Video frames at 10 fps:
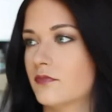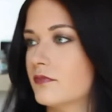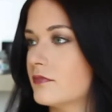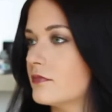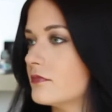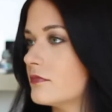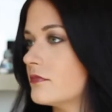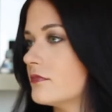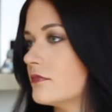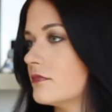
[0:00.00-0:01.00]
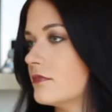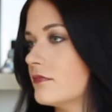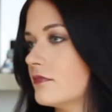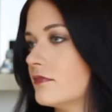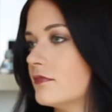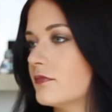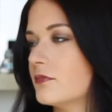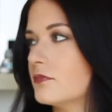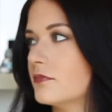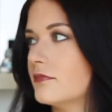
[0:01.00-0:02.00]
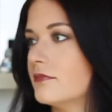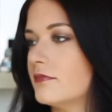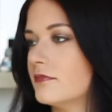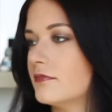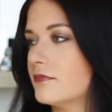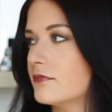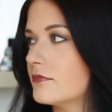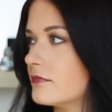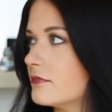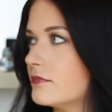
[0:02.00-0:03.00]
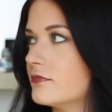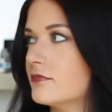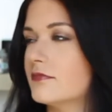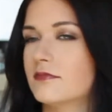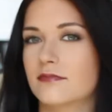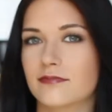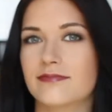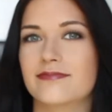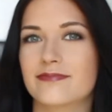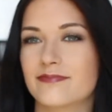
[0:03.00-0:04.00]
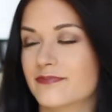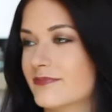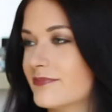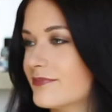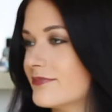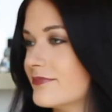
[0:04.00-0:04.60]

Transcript: No words are spoken by the person on screen.